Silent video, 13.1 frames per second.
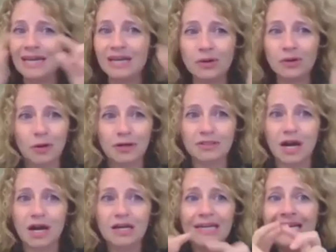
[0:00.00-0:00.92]
in a Word
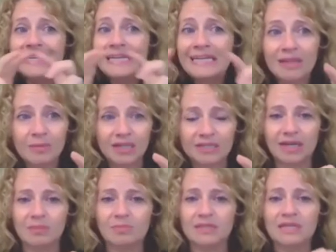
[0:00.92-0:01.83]
doc, in an email
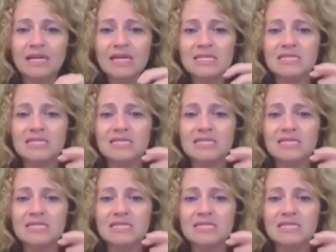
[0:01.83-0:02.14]
template,